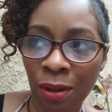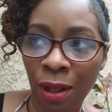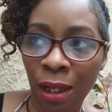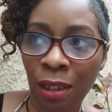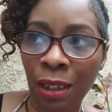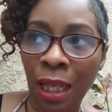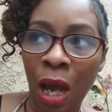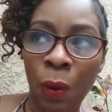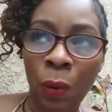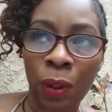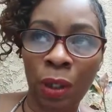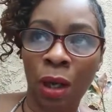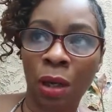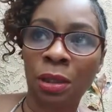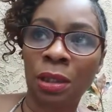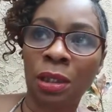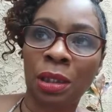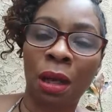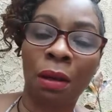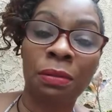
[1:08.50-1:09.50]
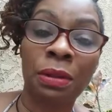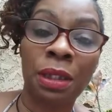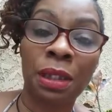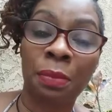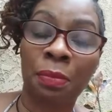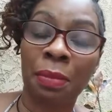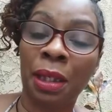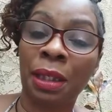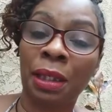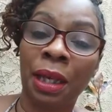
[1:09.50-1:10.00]
allowing ourselves to
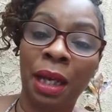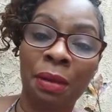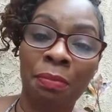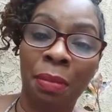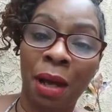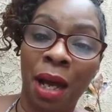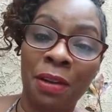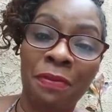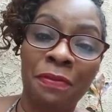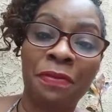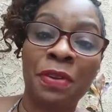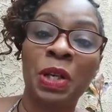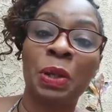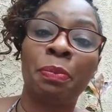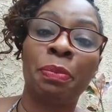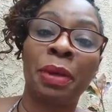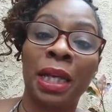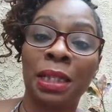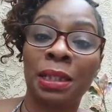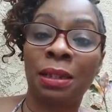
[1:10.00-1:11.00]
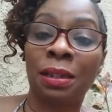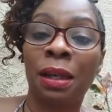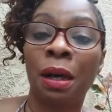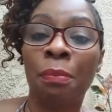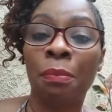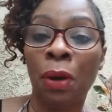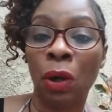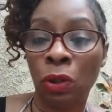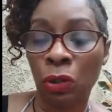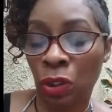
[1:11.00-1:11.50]
be led by fear-based
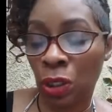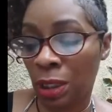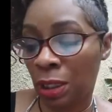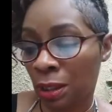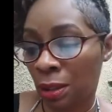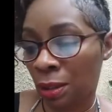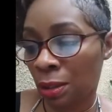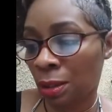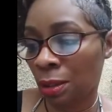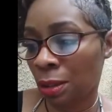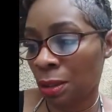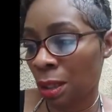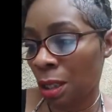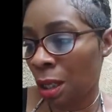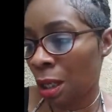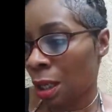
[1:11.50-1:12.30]
emotions.